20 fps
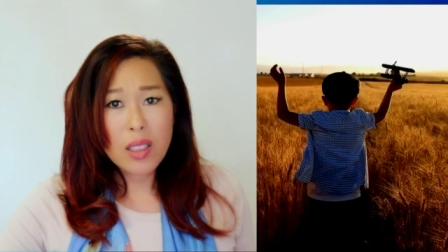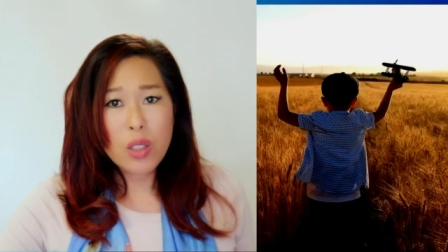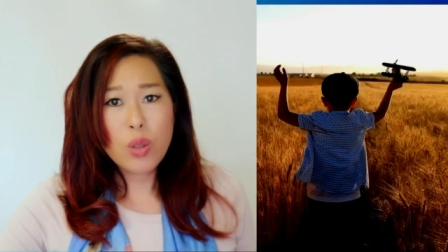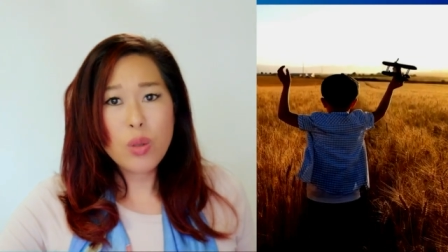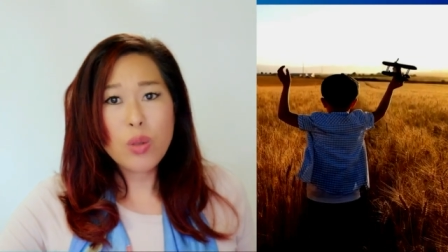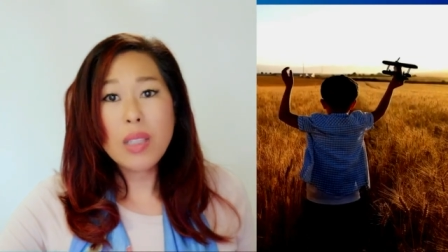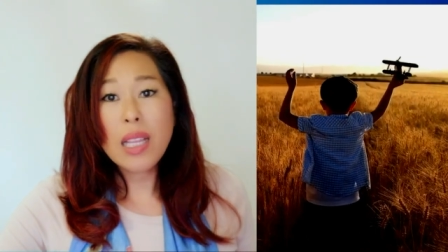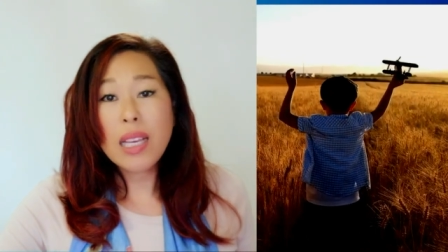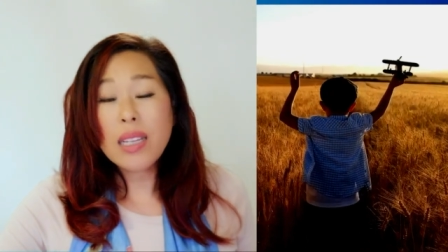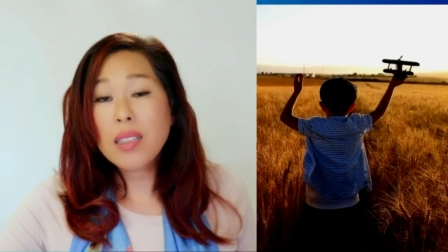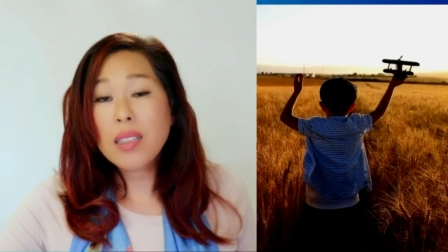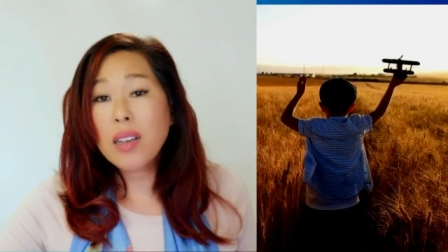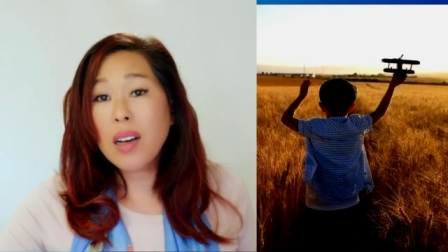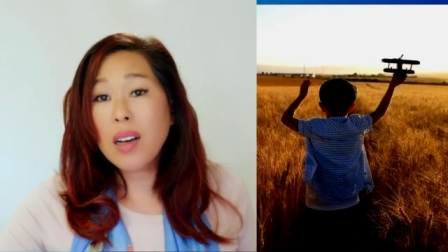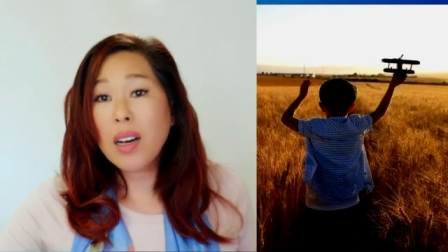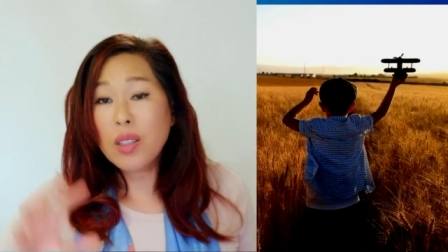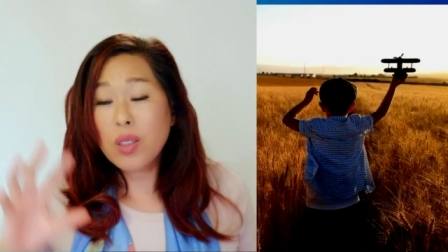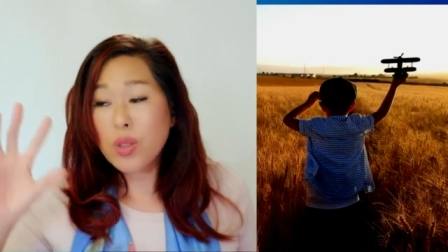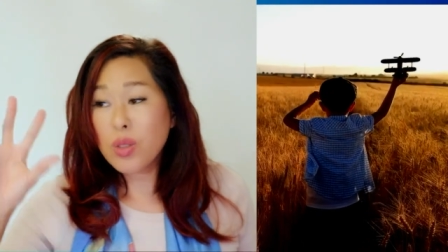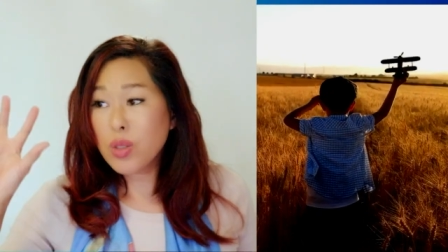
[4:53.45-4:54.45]
You let
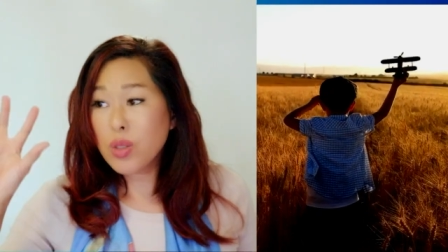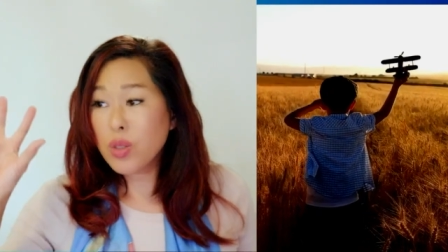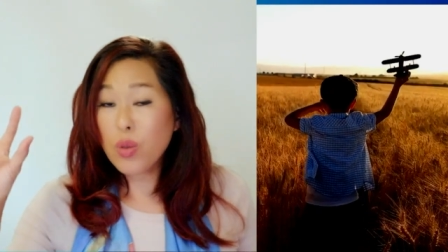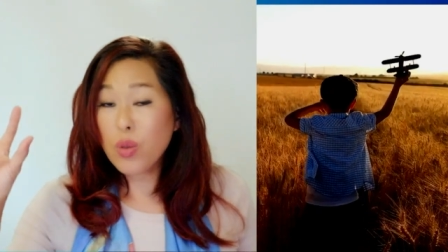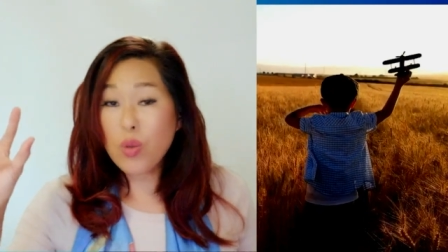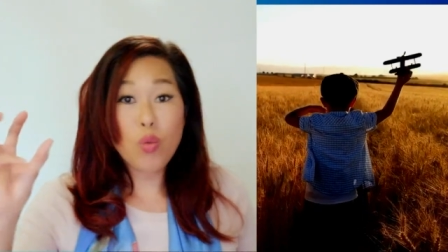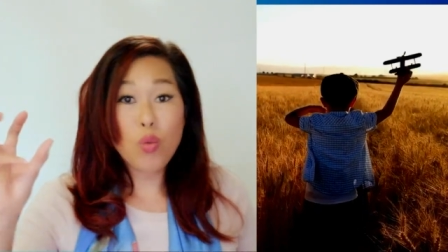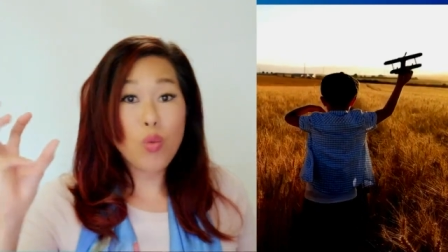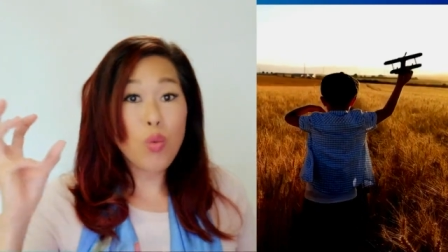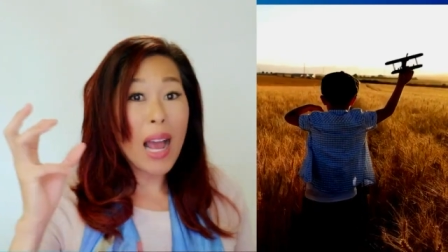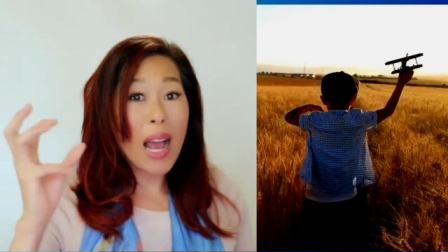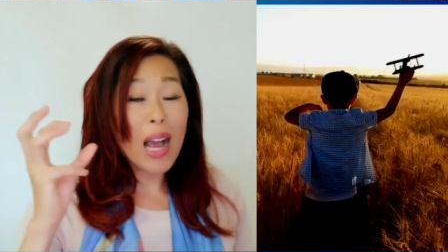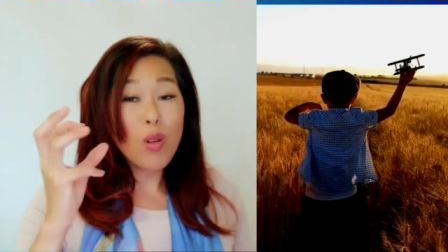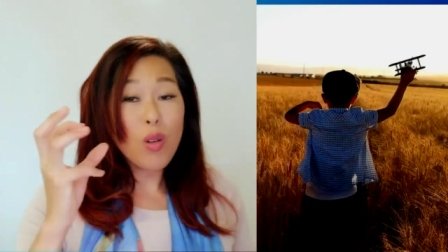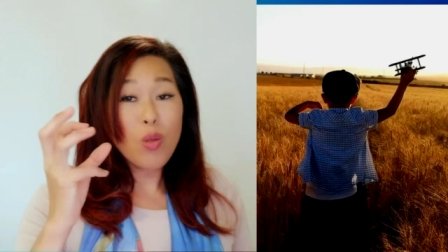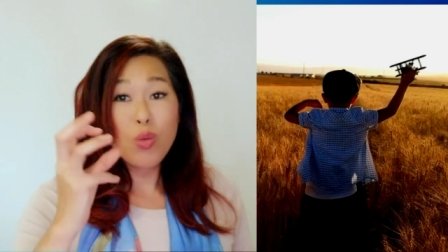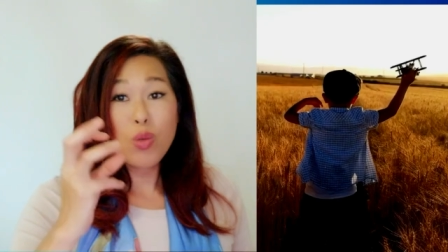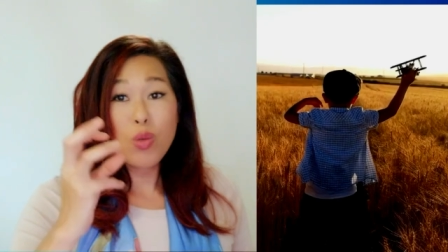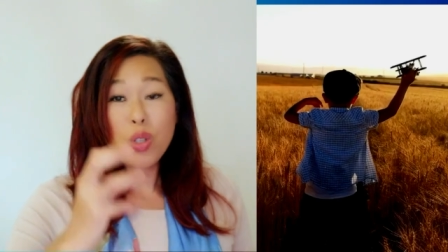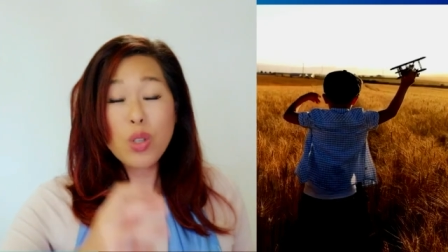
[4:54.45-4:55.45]
God
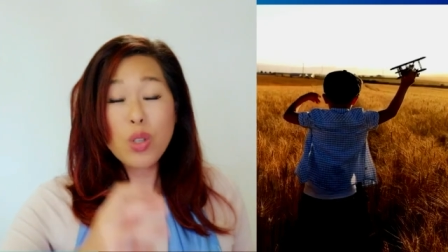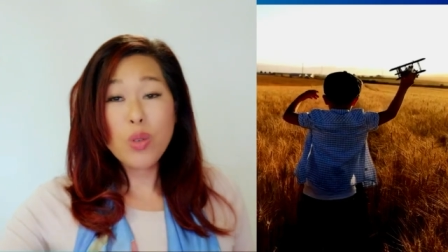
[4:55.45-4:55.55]
surround